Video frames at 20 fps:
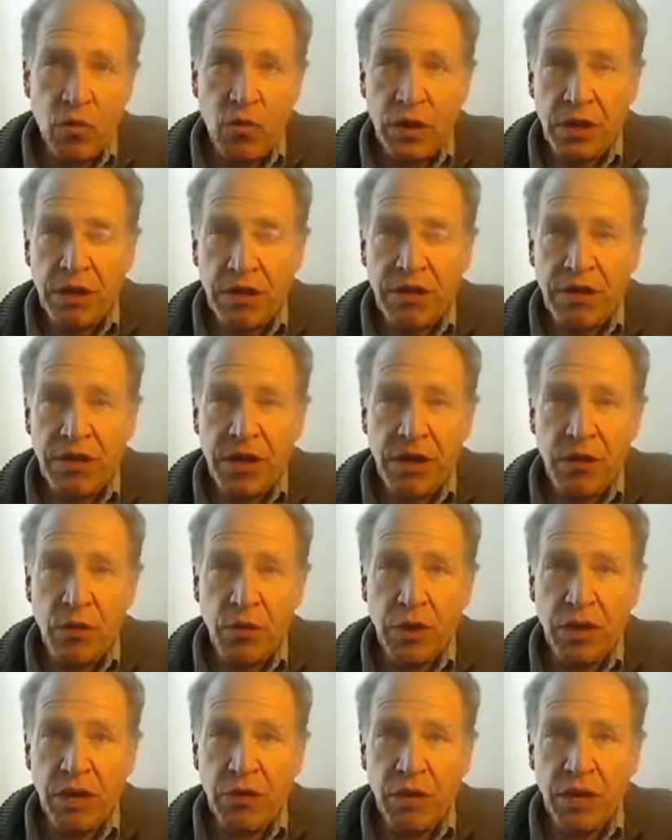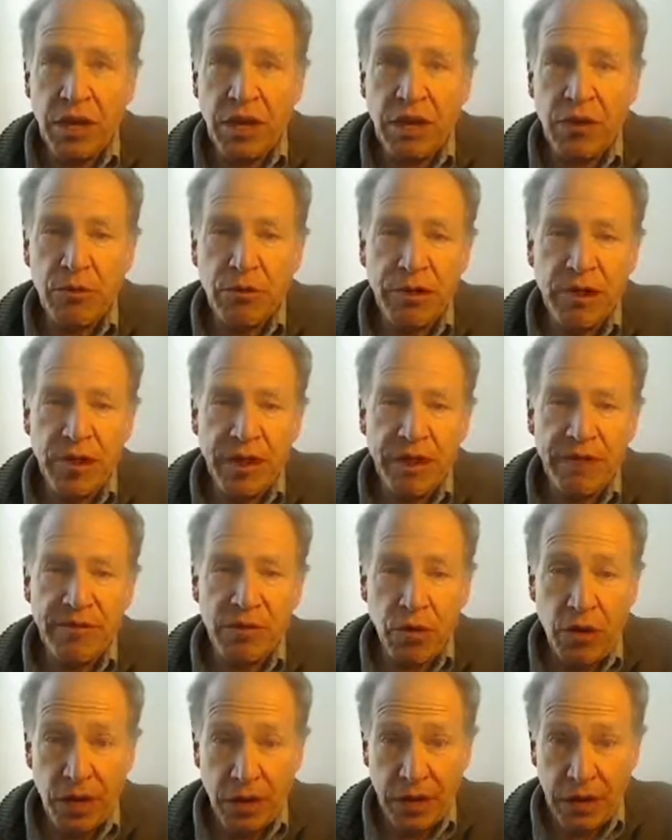one thing we hear a lot
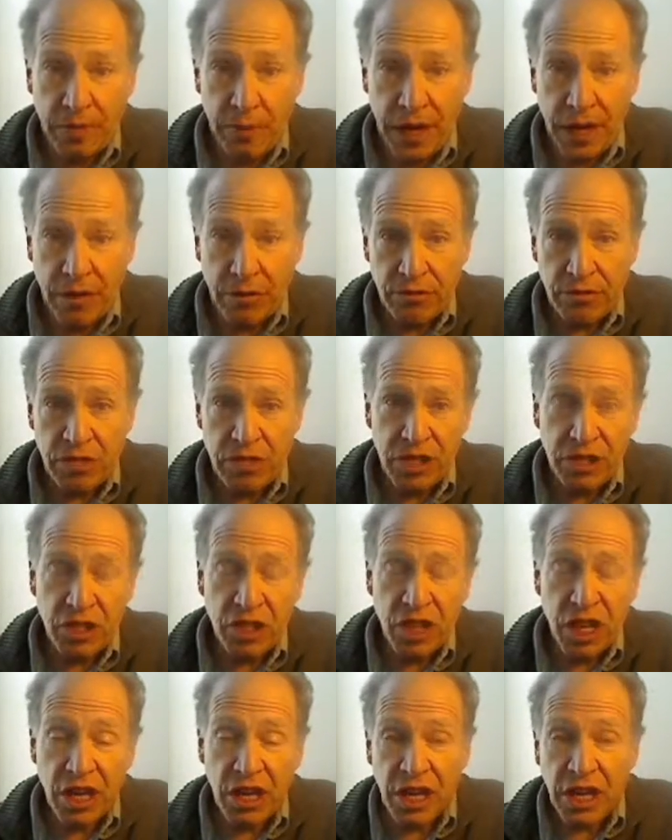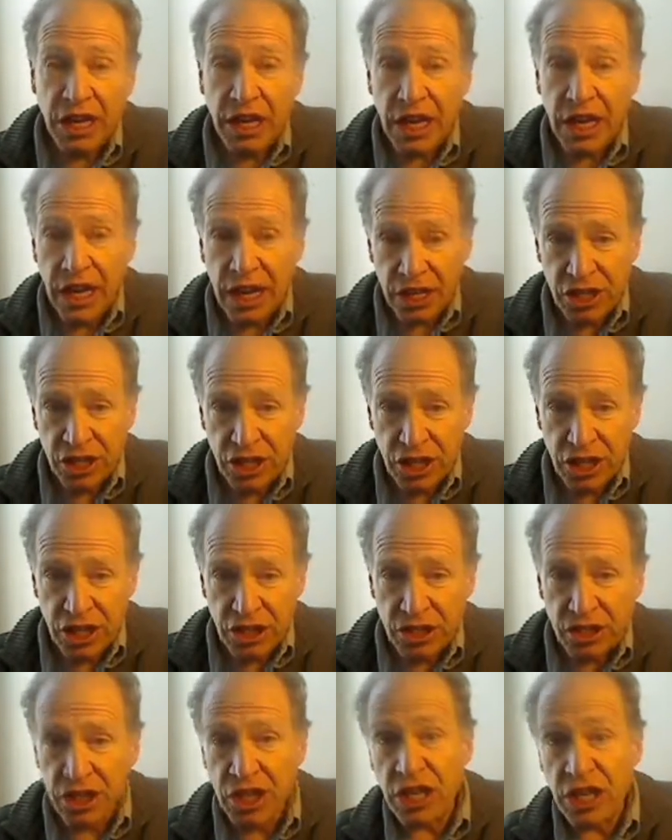of talk about taking action,
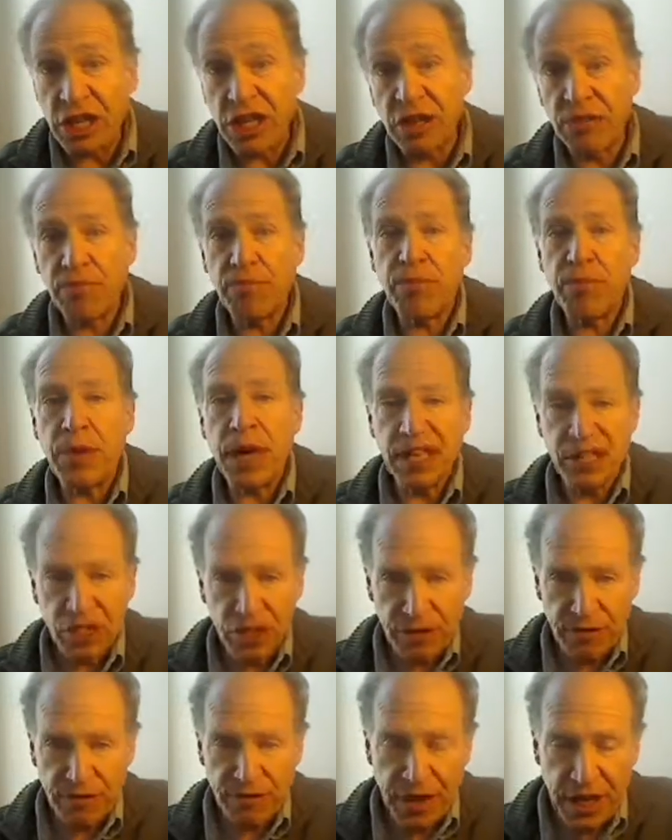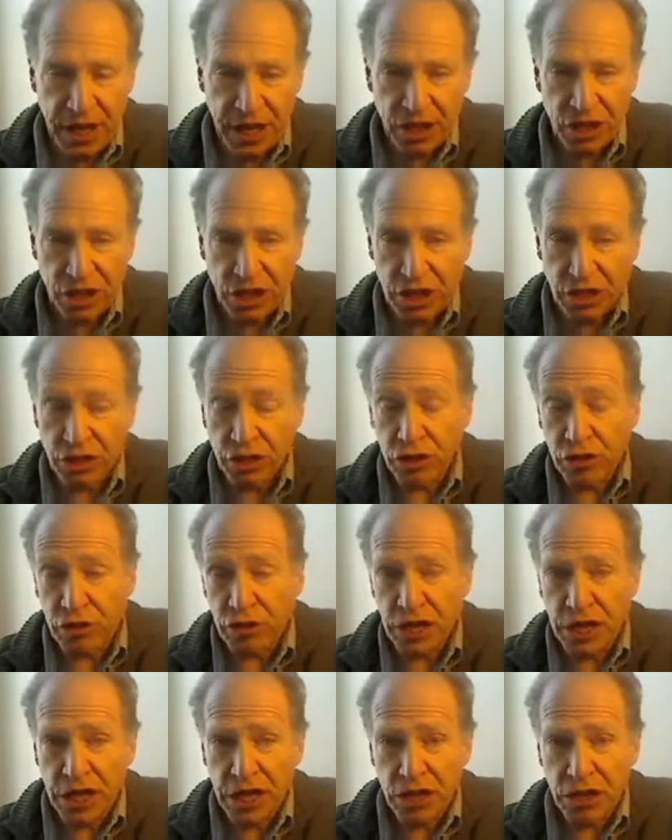taking massive action.
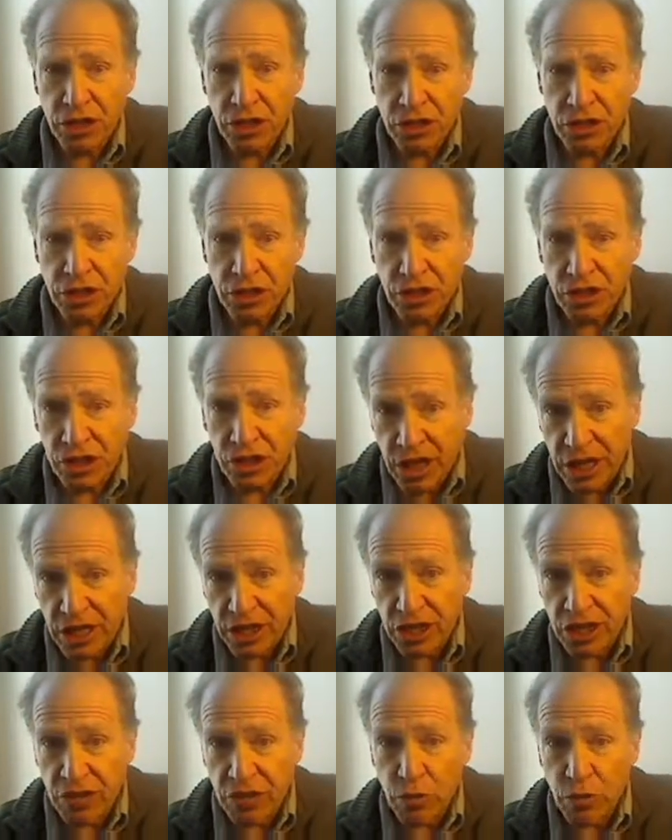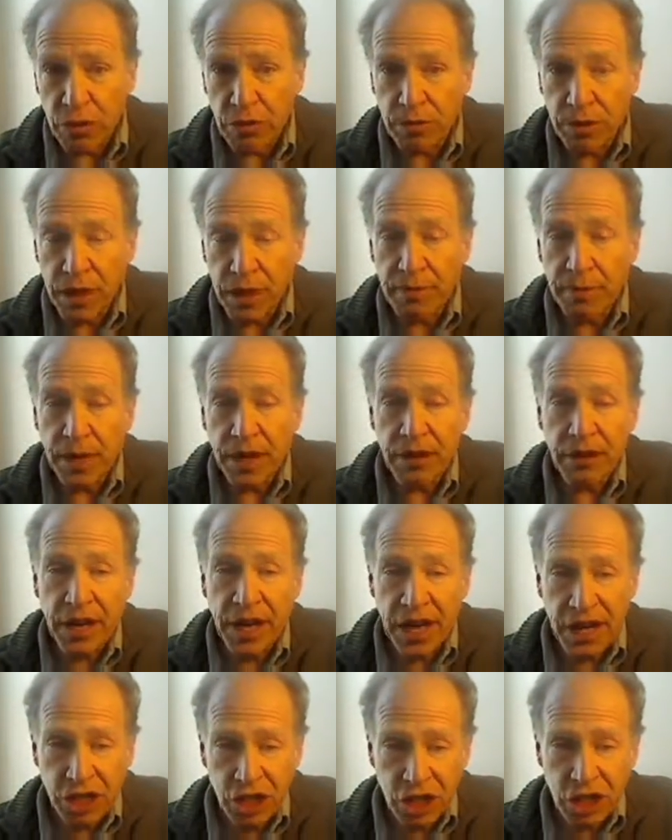So today's discussion will be
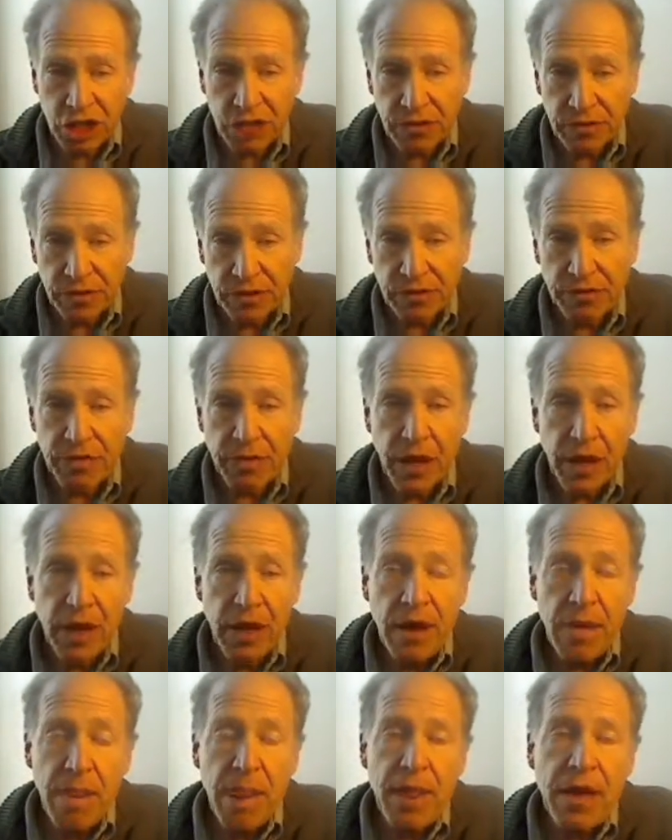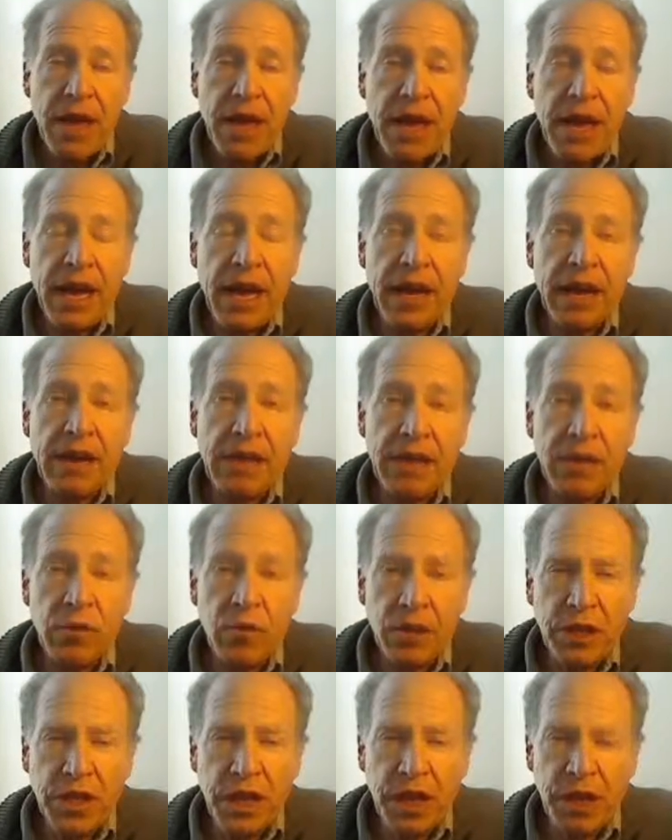about action and
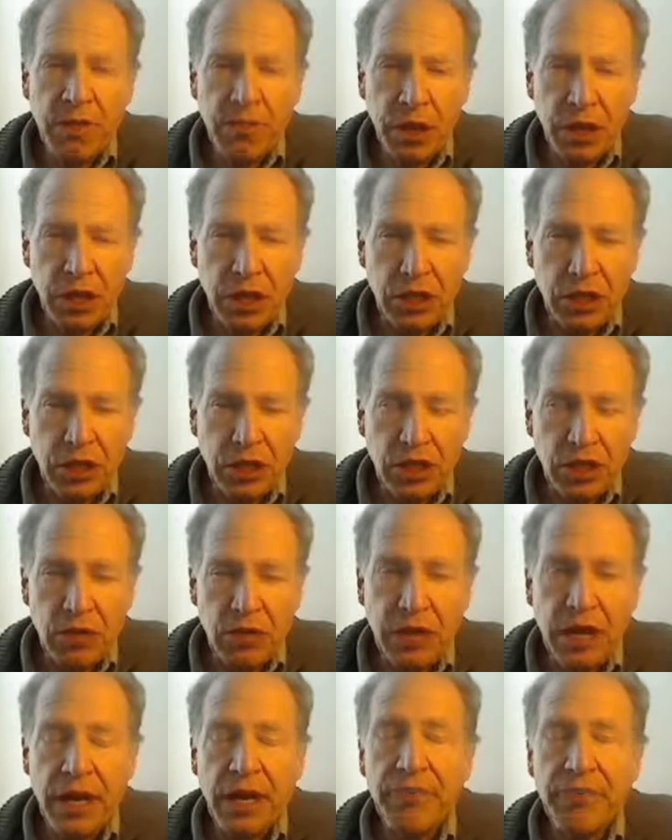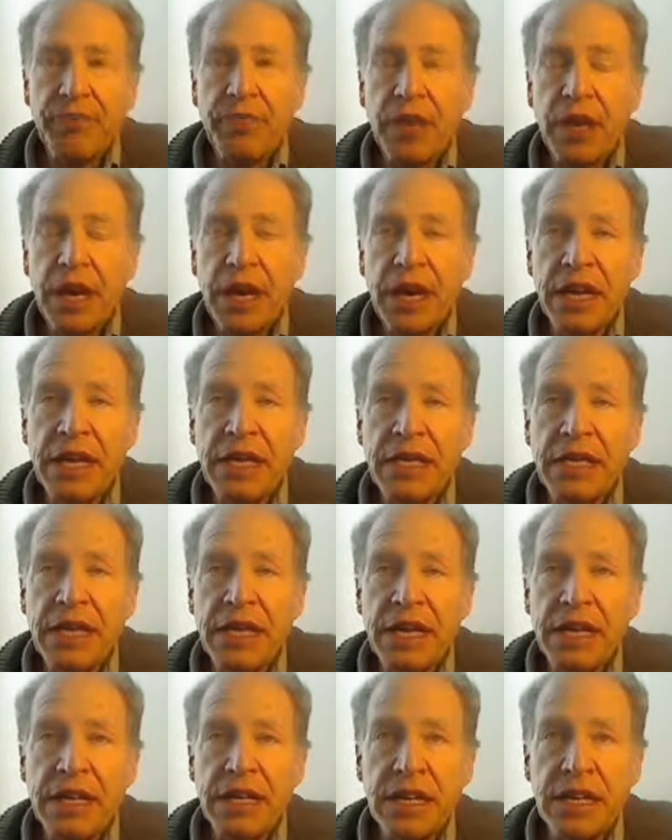what that means, okay? And
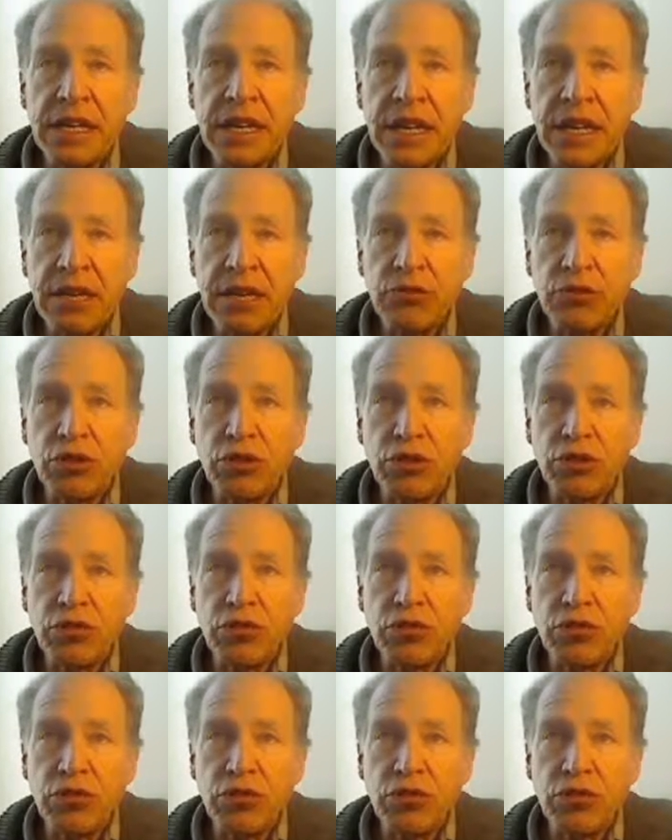how